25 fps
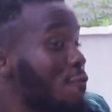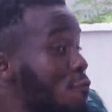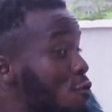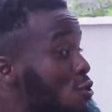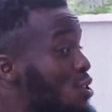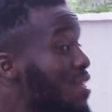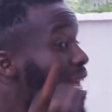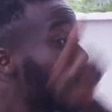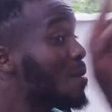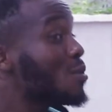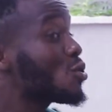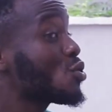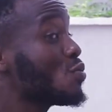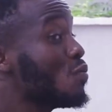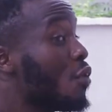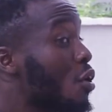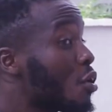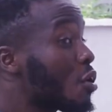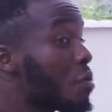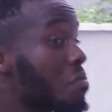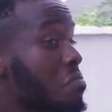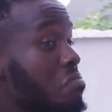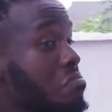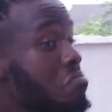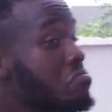if you see him
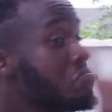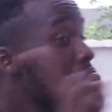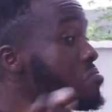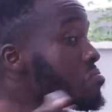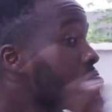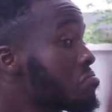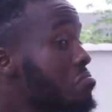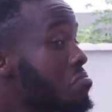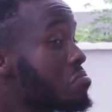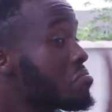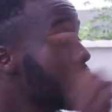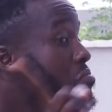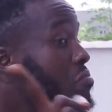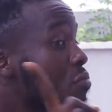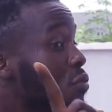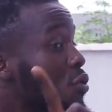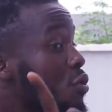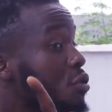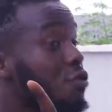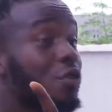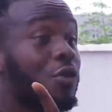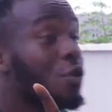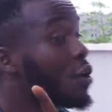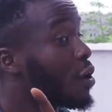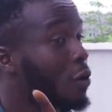tomorrow,
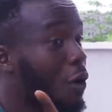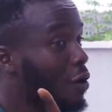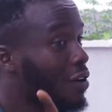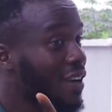you no go